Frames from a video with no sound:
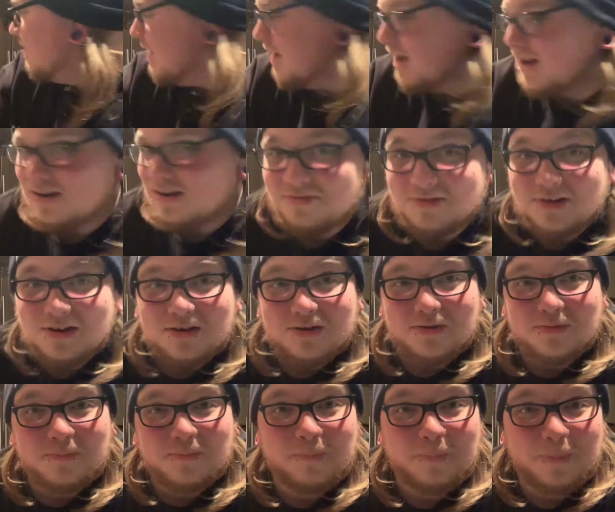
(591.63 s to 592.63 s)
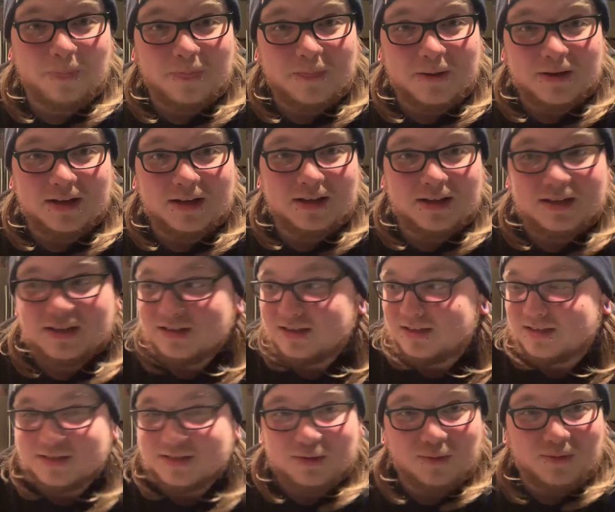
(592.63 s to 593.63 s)
I don't know uh,
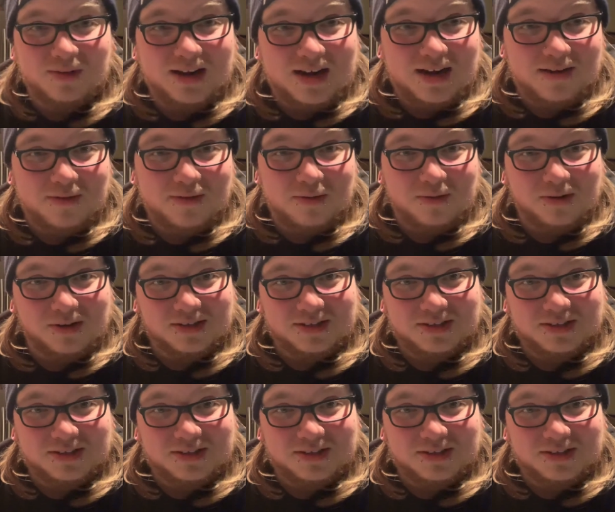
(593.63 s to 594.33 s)
it's sold out everywhere.